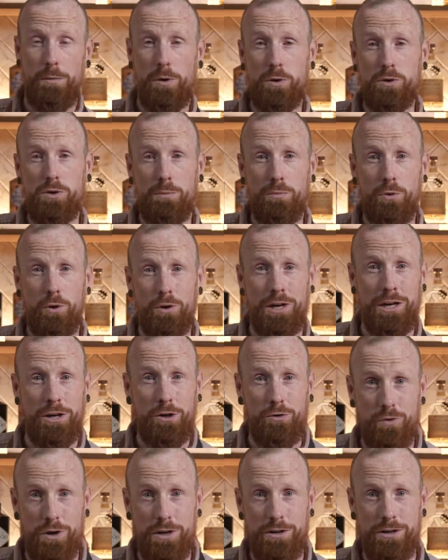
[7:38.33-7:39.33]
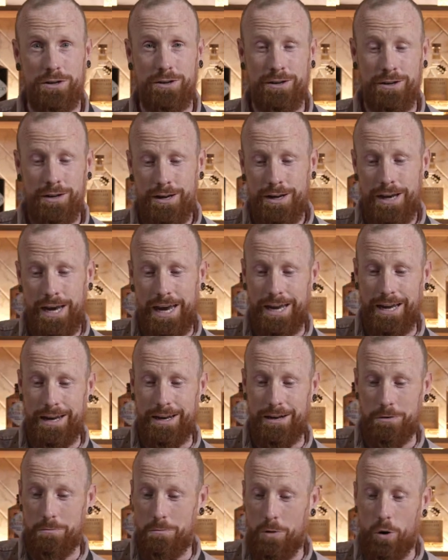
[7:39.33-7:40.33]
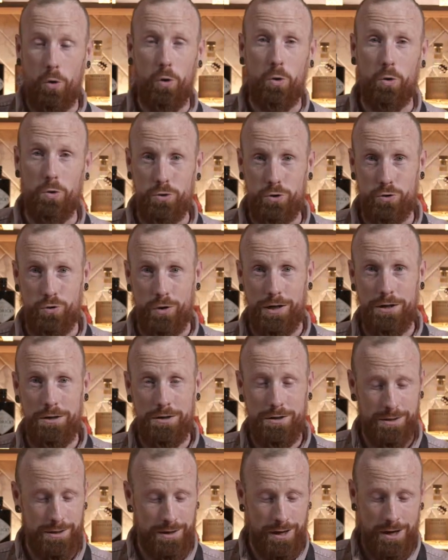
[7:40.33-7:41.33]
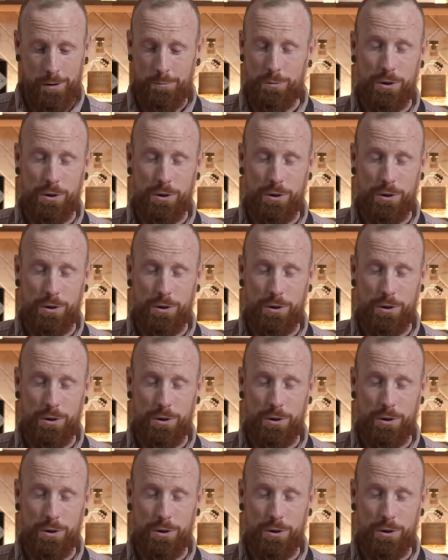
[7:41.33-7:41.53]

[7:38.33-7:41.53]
most important ingredient in all drinks,